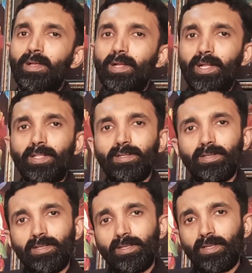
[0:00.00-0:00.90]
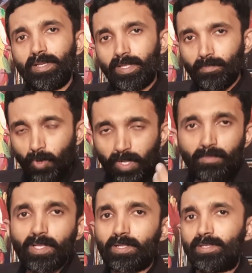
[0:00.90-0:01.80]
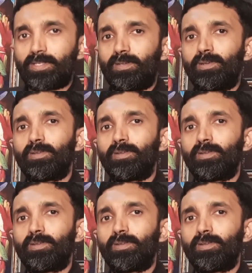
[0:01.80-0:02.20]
And in bodybuilders,